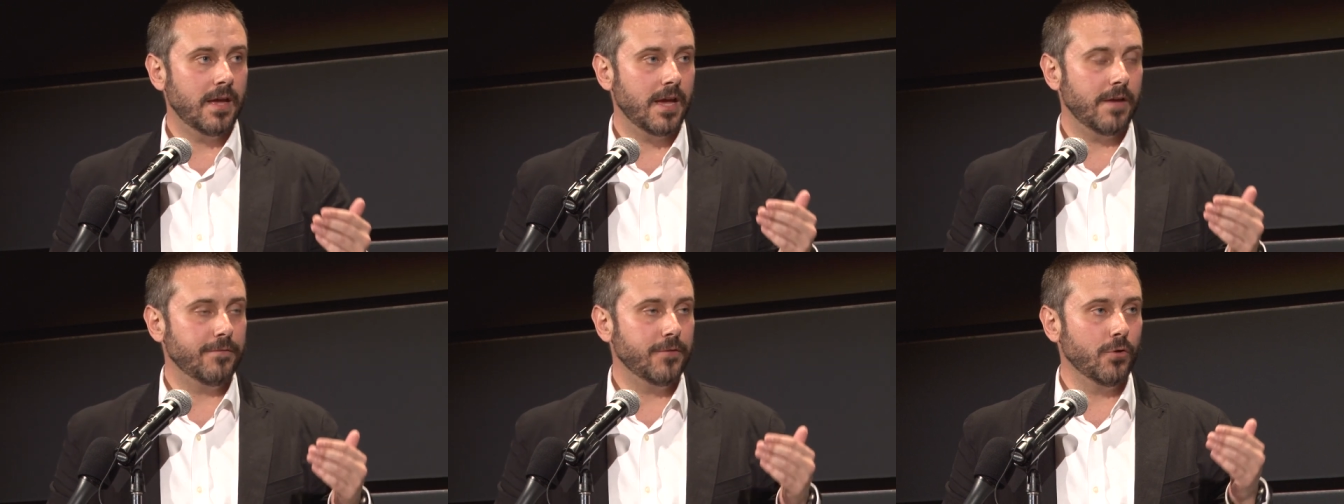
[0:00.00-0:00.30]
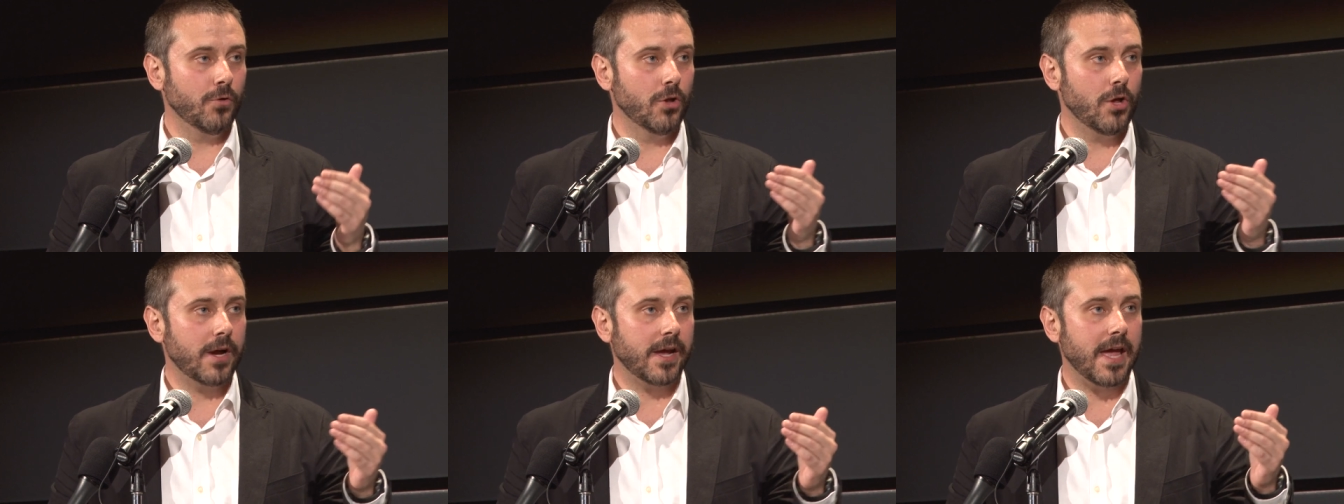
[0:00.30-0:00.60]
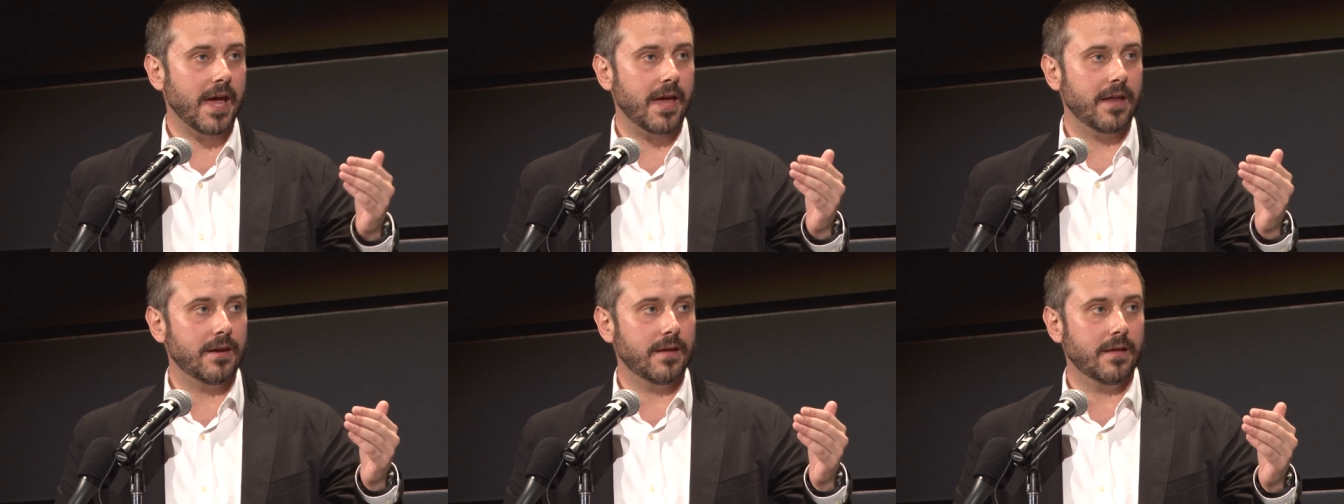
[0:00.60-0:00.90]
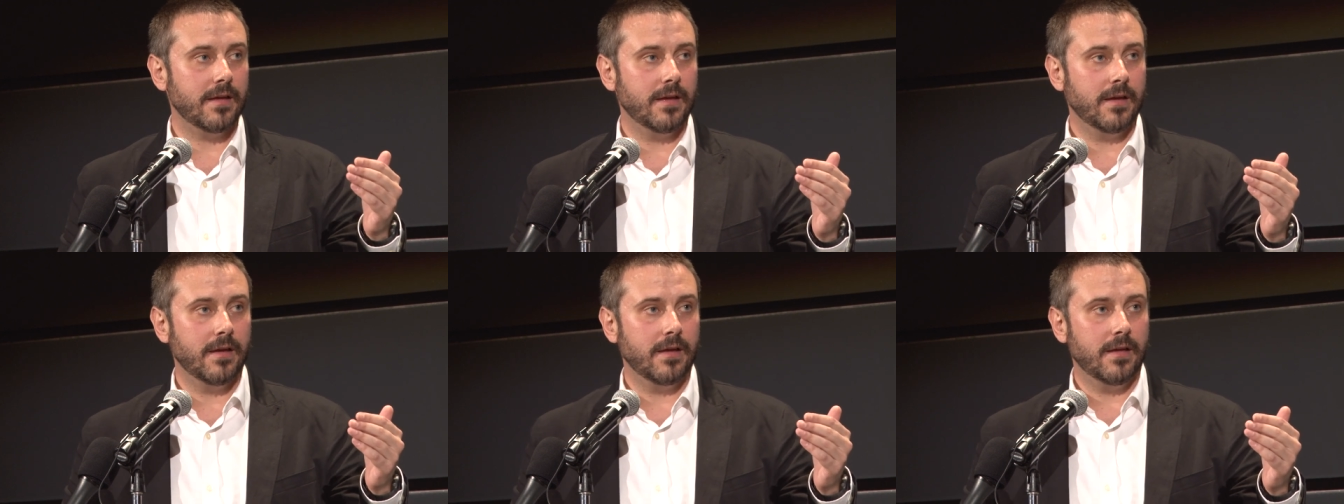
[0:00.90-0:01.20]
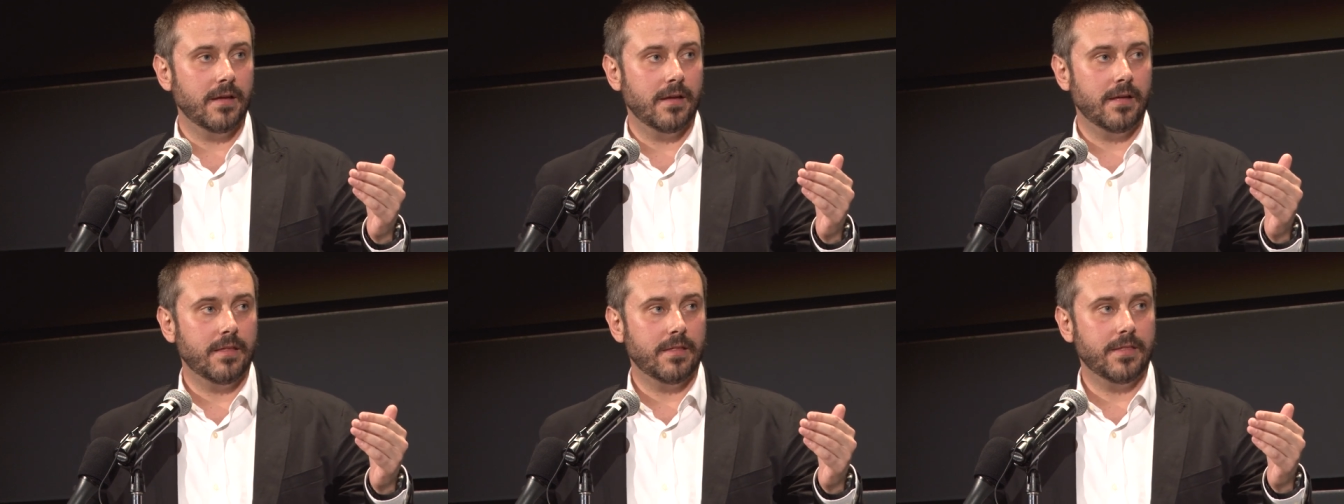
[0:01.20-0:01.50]
If you look
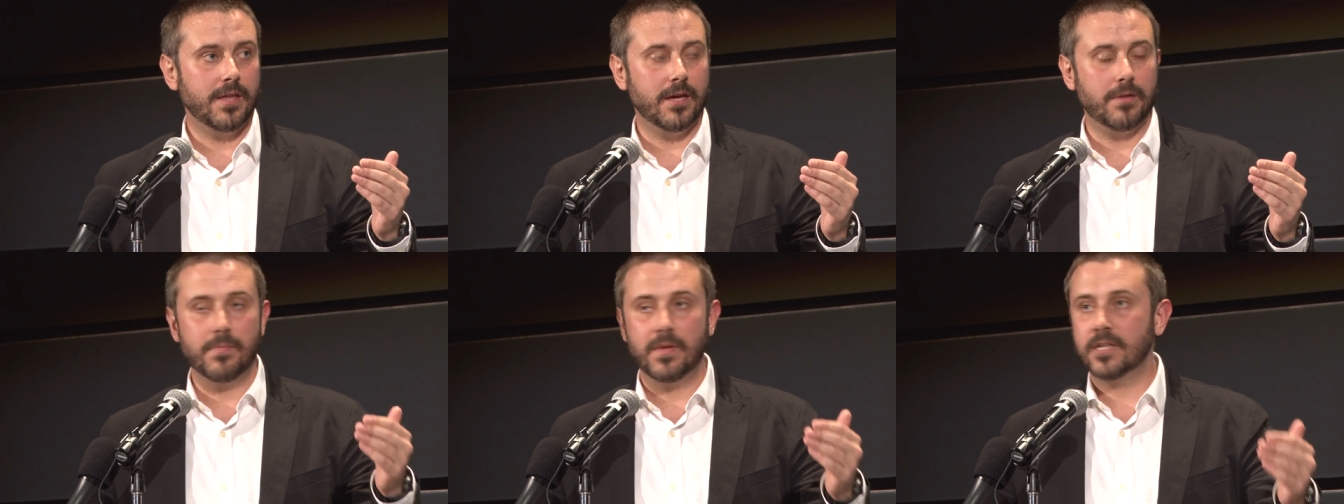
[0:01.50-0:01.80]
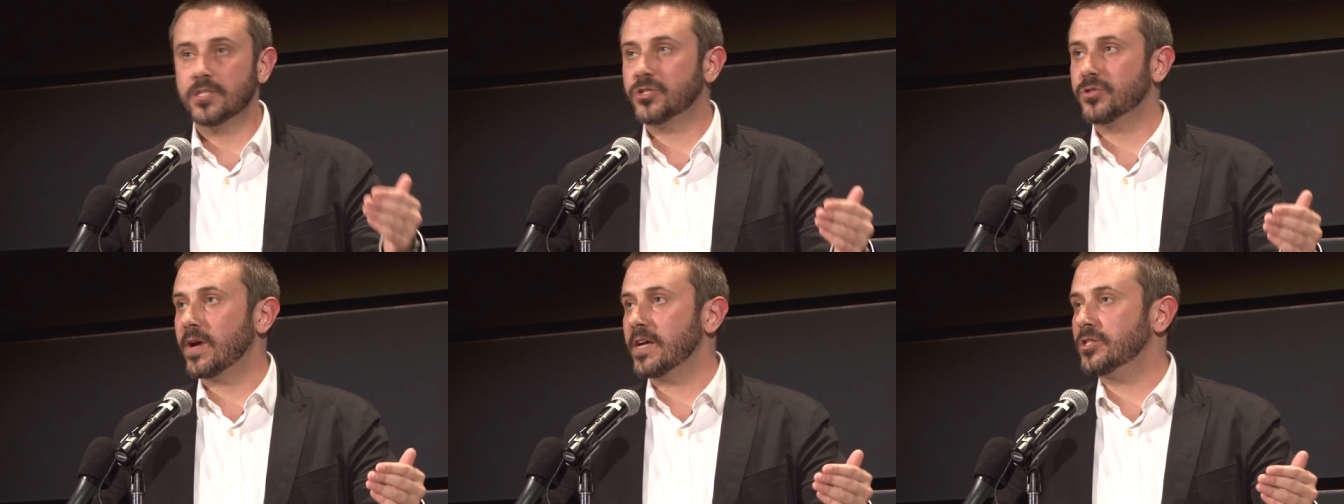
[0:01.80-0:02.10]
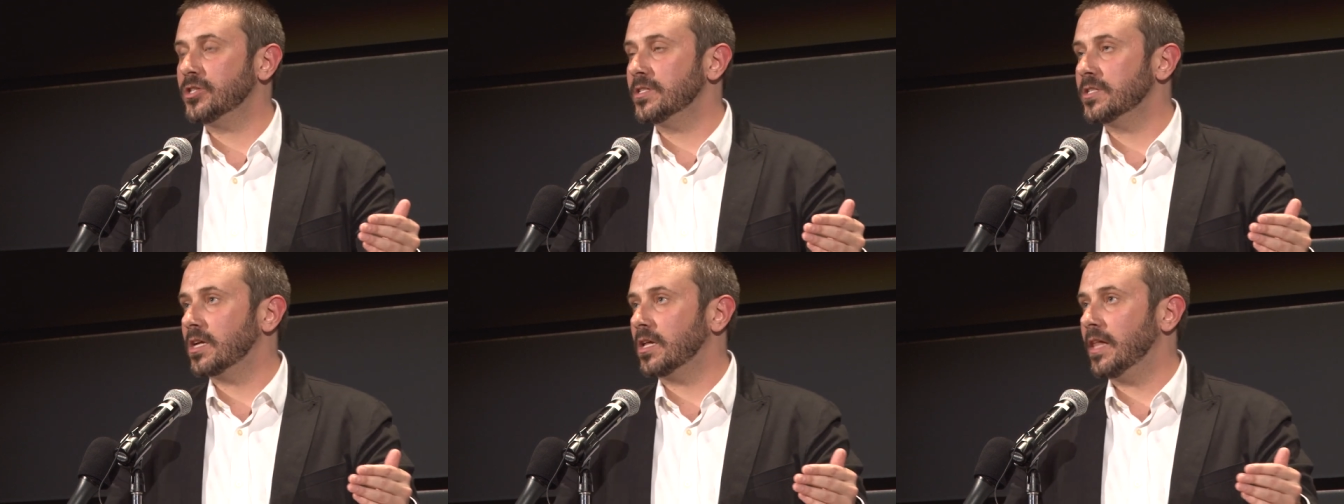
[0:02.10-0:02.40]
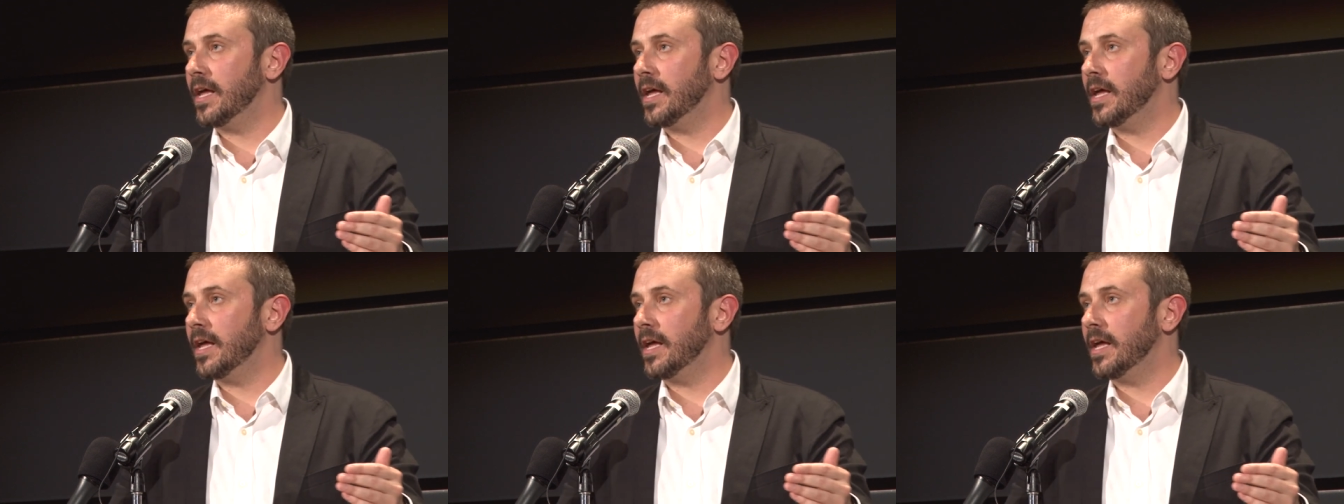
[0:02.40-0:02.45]
at the administration's